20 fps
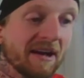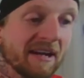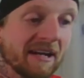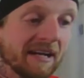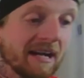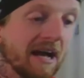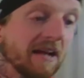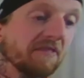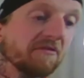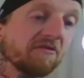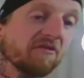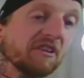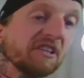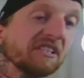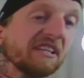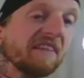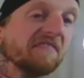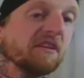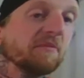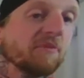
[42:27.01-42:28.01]
I got a free
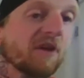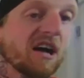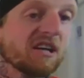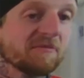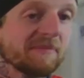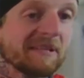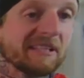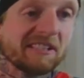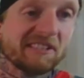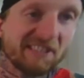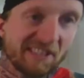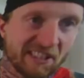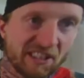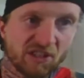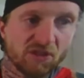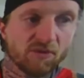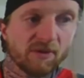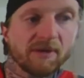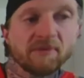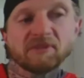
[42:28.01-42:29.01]
safety prospect at
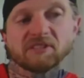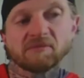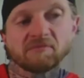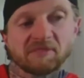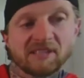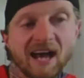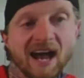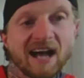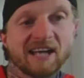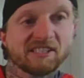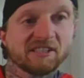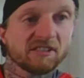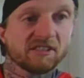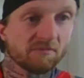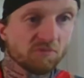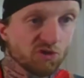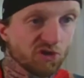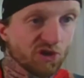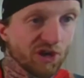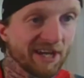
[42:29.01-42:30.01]
6'3" with some size and
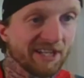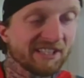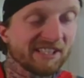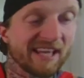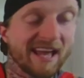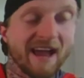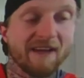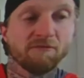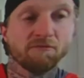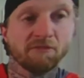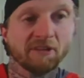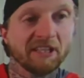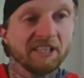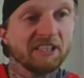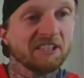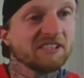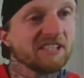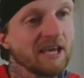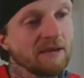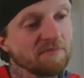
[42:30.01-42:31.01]
some traits that had really
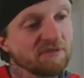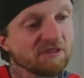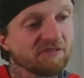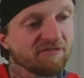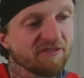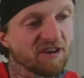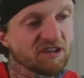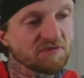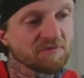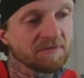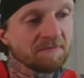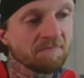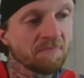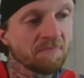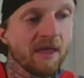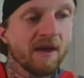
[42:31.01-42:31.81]
good tape as a freshman